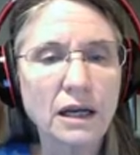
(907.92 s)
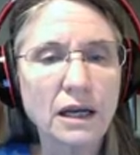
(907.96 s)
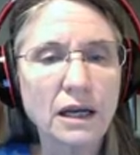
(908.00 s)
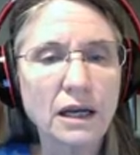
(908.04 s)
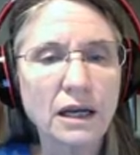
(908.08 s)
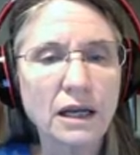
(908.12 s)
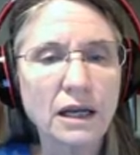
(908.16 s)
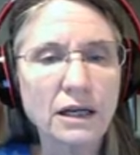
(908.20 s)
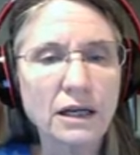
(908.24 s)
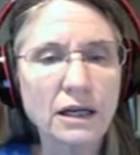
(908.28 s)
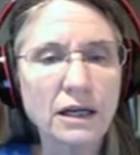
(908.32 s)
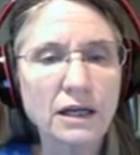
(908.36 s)

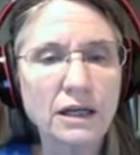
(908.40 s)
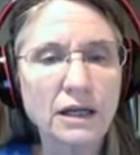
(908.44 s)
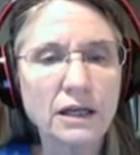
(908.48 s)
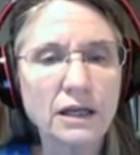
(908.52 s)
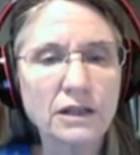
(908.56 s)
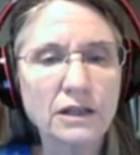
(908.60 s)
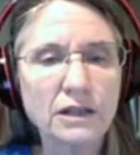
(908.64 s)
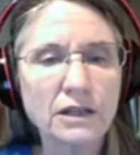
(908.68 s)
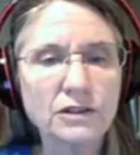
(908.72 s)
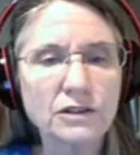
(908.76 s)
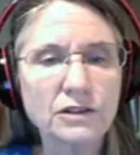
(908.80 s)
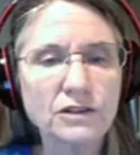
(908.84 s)
it
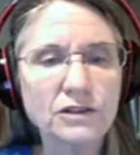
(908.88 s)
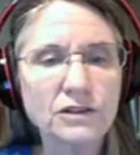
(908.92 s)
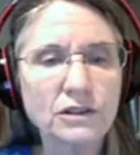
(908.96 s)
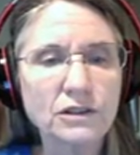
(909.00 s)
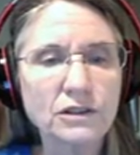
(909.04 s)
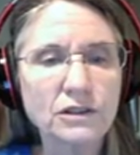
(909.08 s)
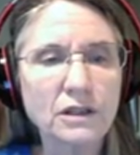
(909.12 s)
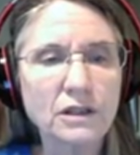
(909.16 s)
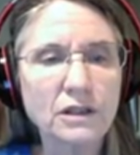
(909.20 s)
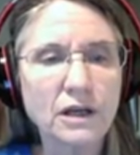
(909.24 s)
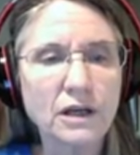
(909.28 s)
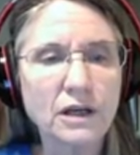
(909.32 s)
is
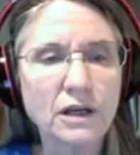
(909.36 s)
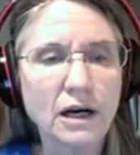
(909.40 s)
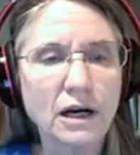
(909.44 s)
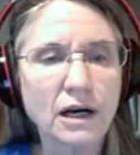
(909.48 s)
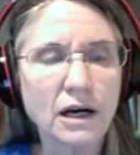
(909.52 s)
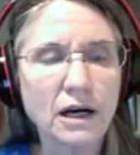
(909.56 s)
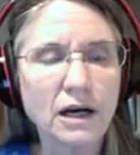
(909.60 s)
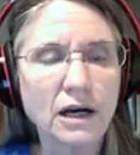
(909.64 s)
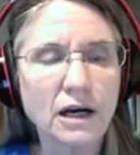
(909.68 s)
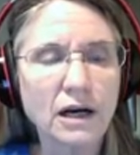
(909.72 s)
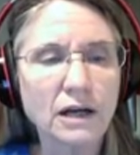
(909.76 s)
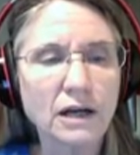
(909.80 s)

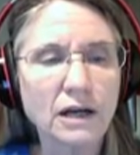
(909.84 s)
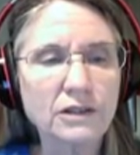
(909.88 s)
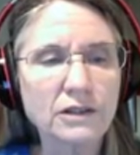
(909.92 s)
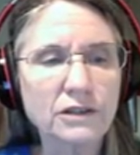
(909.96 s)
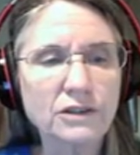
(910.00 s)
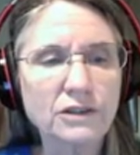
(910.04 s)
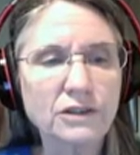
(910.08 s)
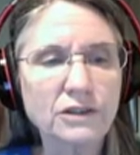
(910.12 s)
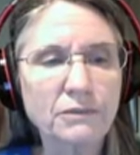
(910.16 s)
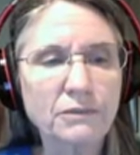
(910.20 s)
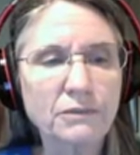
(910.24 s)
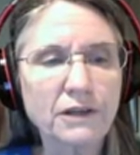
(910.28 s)

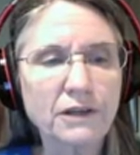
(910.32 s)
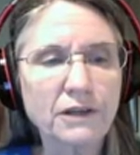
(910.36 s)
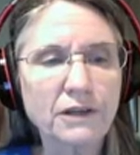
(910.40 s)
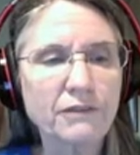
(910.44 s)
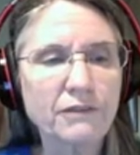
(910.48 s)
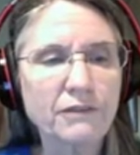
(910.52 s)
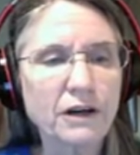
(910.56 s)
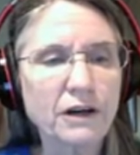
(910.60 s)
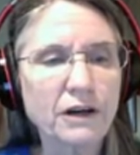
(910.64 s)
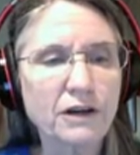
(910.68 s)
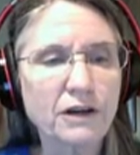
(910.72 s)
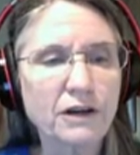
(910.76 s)
something
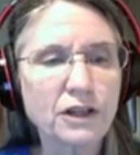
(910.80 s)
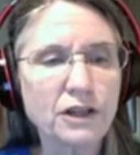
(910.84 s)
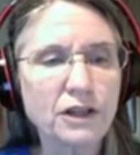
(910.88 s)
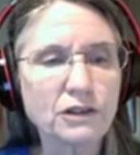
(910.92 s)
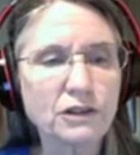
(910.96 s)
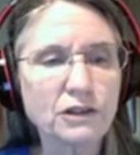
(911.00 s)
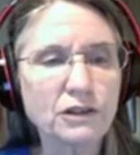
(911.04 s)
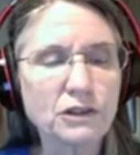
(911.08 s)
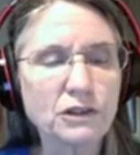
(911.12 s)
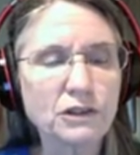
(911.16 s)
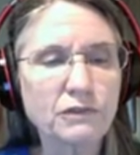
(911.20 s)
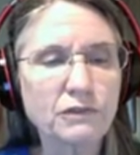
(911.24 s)
very
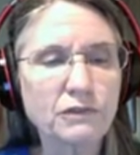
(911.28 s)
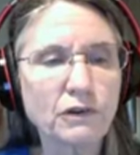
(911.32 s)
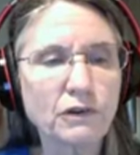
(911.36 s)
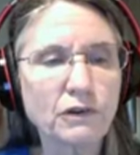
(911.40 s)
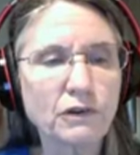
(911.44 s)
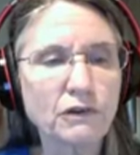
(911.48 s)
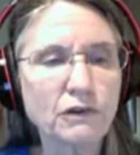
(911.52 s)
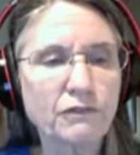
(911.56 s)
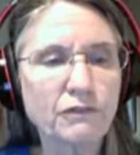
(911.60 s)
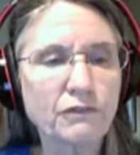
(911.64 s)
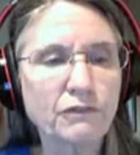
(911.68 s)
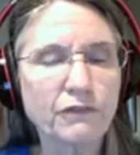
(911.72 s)

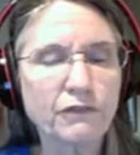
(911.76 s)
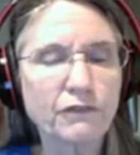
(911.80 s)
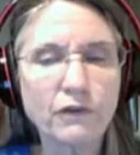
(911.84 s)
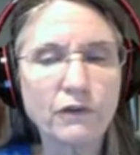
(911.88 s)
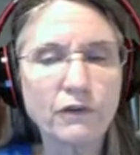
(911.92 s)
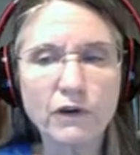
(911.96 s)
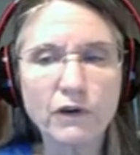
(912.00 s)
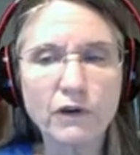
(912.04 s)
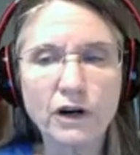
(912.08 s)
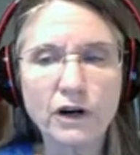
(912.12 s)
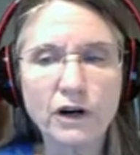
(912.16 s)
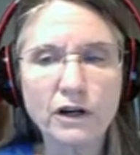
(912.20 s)
useful
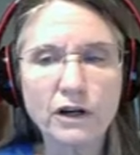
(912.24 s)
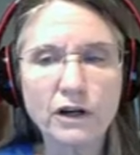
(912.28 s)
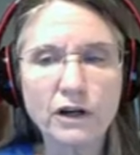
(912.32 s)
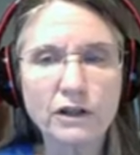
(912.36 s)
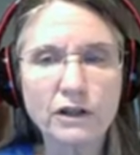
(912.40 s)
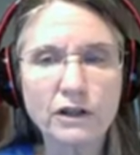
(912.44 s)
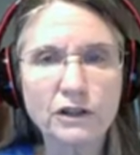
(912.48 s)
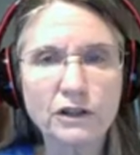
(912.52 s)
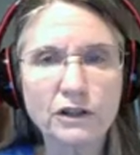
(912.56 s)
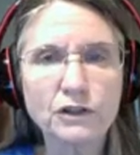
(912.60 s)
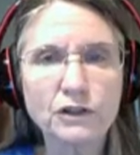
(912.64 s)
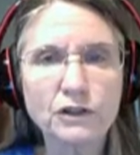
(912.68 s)
for
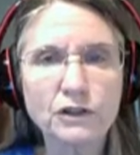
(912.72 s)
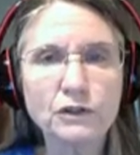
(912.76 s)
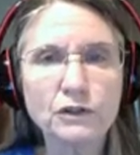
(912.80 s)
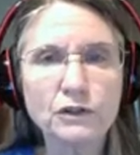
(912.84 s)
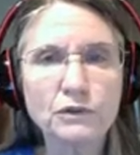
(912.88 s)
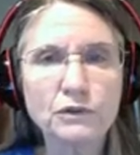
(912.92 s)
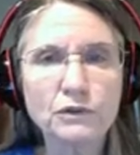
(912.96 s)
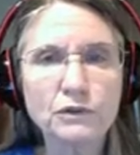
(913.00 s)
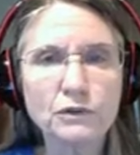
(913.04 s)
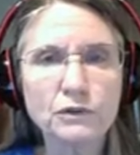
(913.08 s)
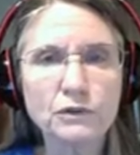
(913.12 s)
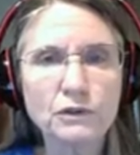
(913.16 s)

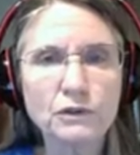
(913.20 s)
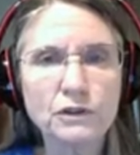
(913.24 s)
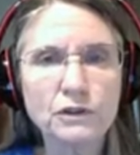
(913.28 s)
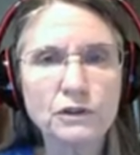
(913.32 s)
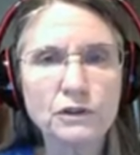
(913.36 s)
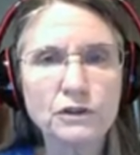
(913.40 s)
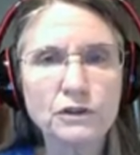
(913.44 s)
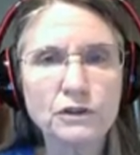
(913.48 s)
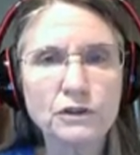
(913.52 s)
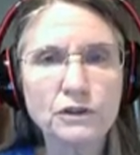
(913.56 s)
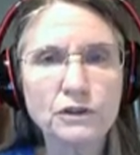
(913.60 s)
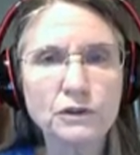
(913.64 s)
you
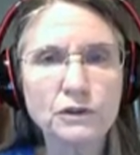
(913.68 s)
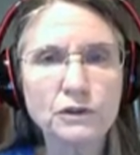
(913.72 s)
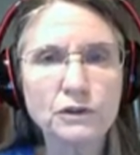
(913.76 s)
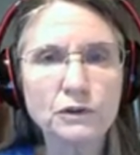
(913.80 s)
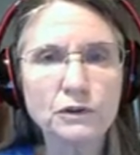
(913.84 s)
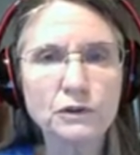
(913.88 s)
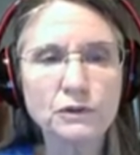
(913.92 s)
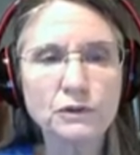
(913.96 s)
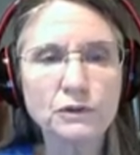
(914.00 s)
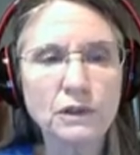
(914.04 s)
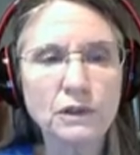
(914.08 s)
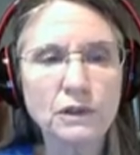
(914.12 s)

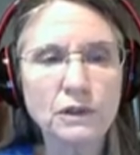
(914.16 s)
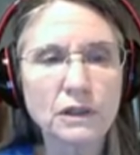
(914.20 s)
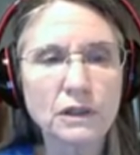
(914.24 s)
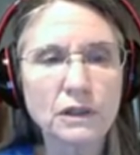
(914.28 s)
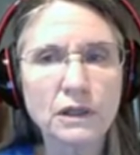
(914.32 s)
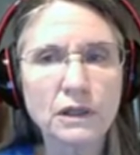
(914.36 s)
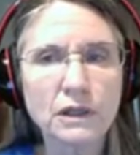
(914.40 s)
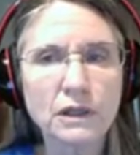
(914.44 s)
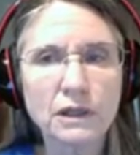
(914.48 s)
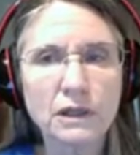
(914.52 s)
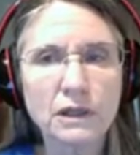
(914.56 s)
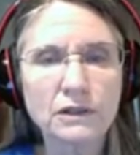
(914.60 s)
to
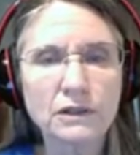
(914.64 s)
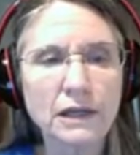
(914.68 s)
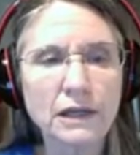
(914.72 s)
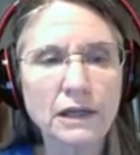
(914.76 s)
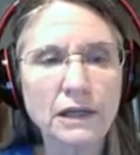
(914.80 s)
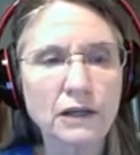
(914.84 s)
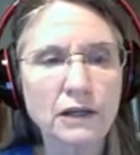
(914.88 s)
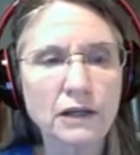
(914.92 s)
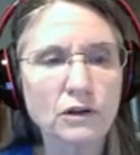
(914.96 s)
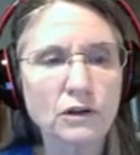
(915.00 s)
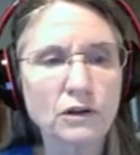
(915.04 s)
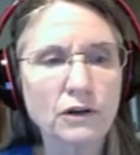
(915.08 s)

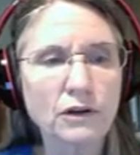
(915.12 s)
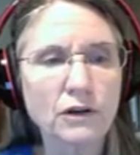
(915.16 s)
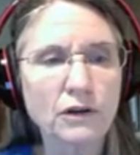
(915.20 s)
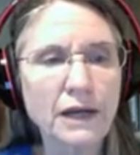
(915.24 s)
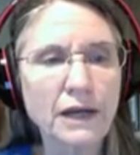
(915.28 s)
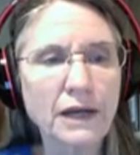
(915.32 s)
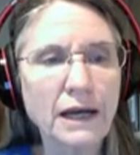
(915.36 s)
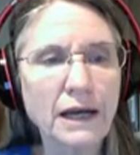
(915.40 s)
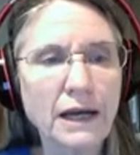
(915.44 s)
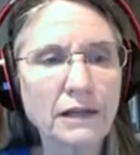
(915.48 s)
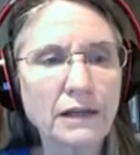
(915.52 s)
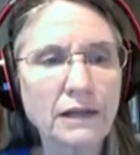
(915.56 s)
take a look
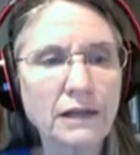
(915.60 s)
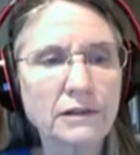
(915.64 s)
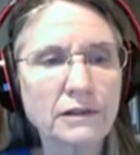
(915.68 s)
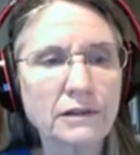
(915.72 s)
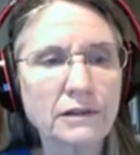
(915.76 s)
at.